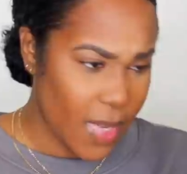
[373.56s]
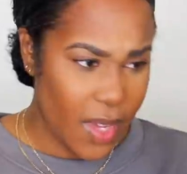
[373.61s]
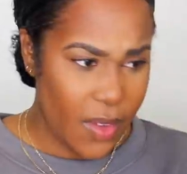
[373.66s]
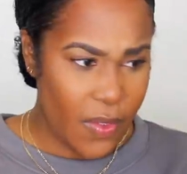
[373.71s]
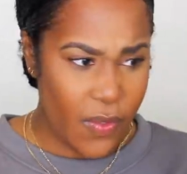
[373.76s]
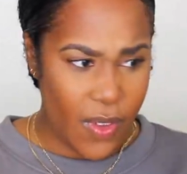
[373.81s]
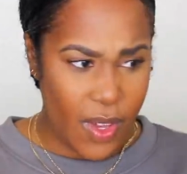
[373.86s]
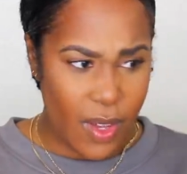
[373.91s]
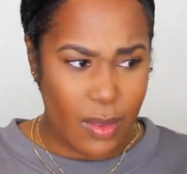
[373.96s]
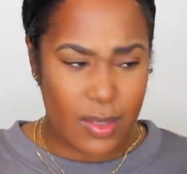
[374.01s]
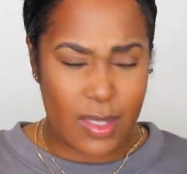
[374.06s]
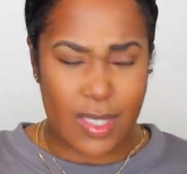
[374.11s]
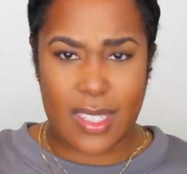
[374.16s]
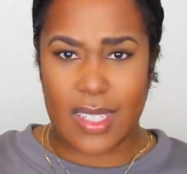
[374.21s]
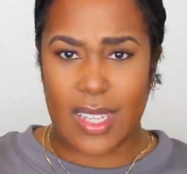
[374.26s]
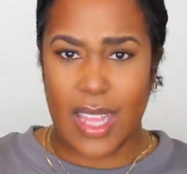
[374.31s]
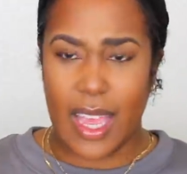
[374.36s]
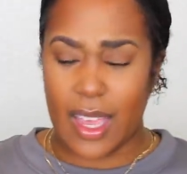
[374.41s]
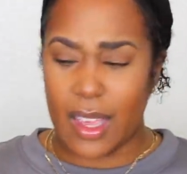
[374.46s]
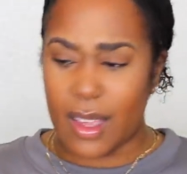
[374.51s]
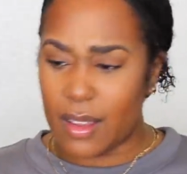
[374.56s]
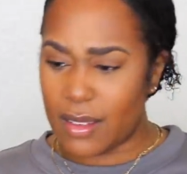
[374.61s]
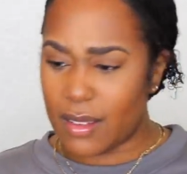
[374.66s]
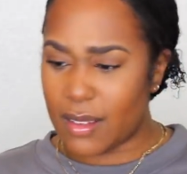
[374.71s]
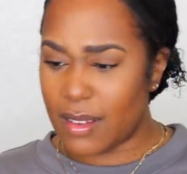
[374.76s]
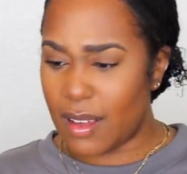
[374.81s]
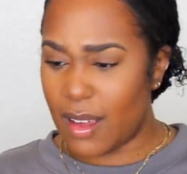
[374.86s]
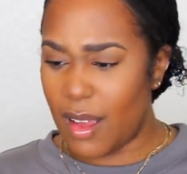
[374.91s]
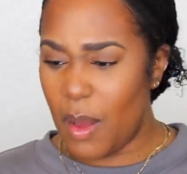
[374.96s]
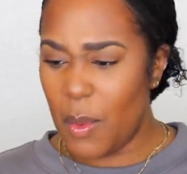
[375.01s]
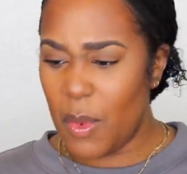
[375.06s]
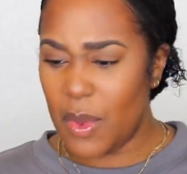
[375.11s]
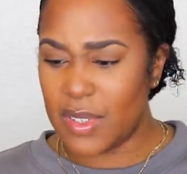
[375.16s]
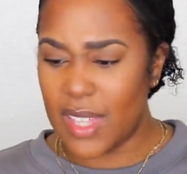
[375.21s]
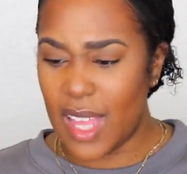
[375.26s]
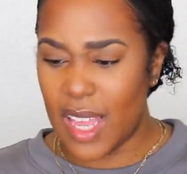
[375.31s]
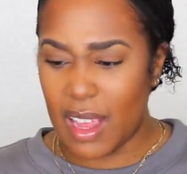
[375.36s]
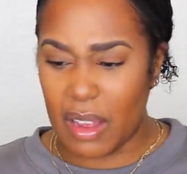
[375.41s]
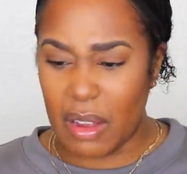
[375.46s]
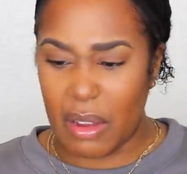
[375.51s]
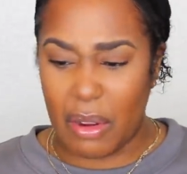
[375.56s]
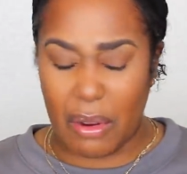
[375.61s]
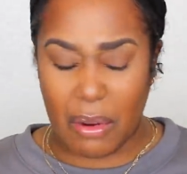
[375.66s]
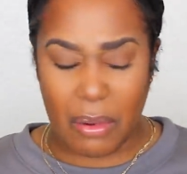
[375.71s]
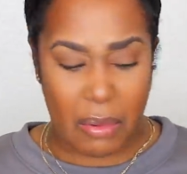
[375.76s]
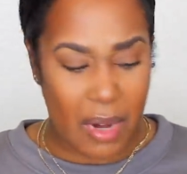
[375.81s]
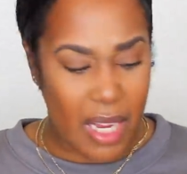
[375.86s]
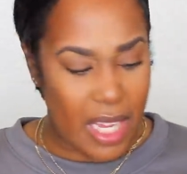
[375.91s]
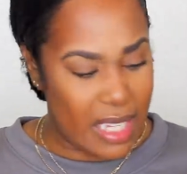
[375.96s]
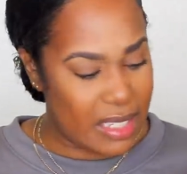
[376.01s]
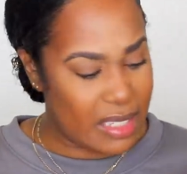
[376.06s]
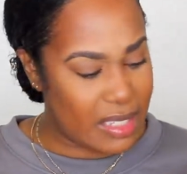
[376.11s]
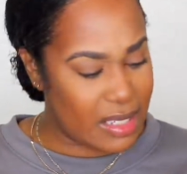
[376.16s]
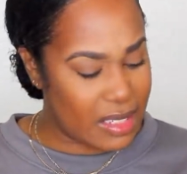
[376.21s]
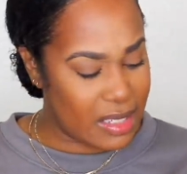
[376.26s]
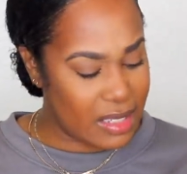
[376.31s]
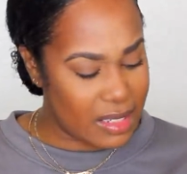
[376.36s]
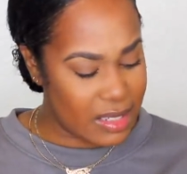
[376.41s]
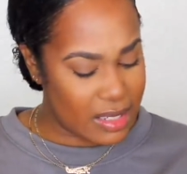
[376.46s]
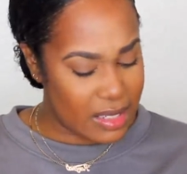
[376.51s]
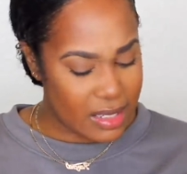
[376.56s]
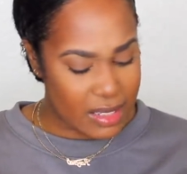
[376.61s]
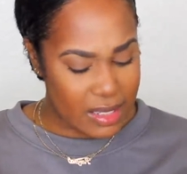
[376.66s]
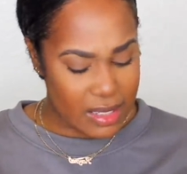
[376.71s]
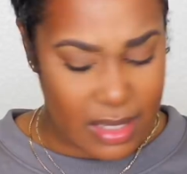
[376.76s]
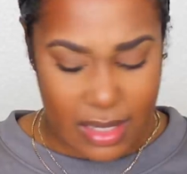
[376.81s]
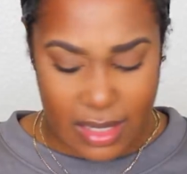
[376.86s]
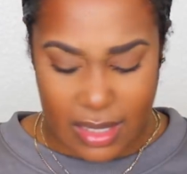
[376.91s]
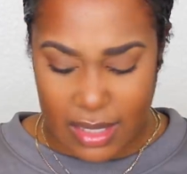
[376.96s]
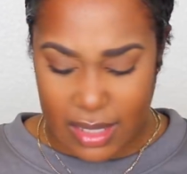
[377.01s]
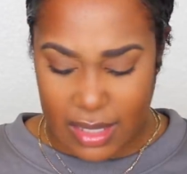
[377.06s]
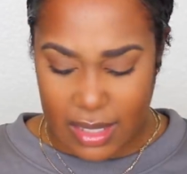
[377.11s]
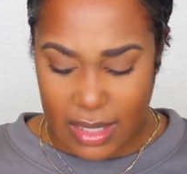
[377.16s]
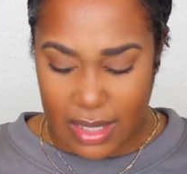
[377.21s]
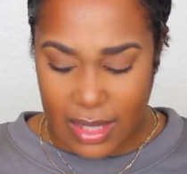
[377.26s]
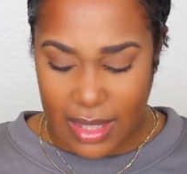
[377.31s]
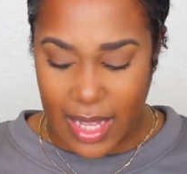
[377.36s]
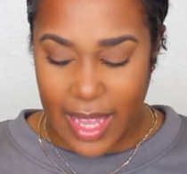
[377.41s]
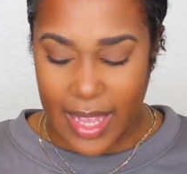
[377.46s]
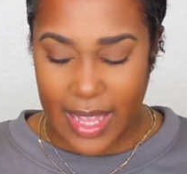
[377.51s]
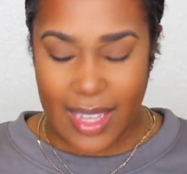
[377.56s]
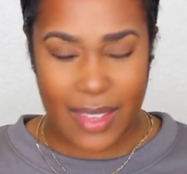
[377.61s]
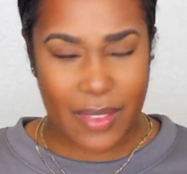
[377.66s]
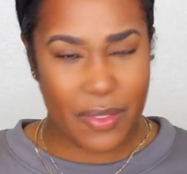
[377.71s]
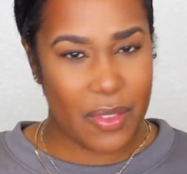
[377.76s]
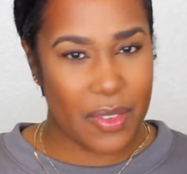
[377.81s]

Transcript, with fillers: It feels like almost like a grease, like.